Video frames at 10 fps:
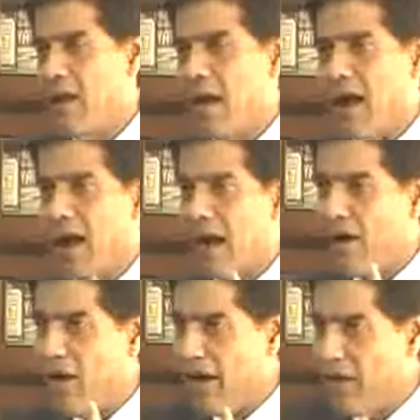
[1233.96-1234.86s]

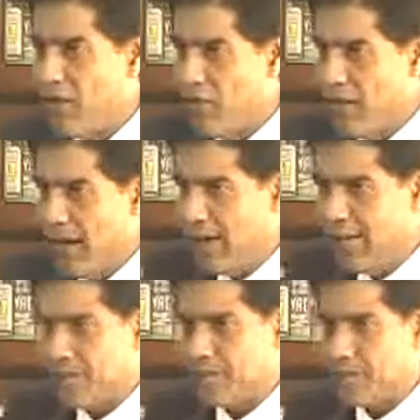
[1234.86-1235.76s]
According to me,
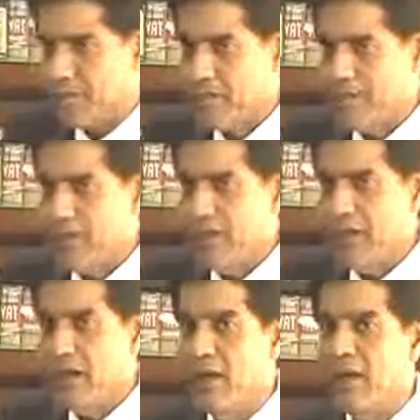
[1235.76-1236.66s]

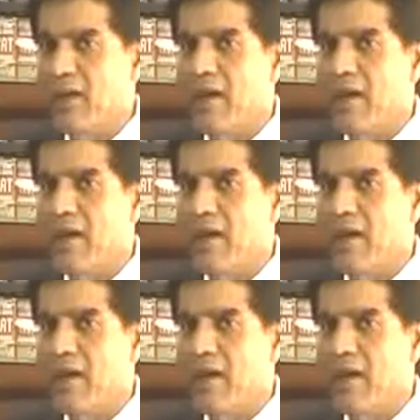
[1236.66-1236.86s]
the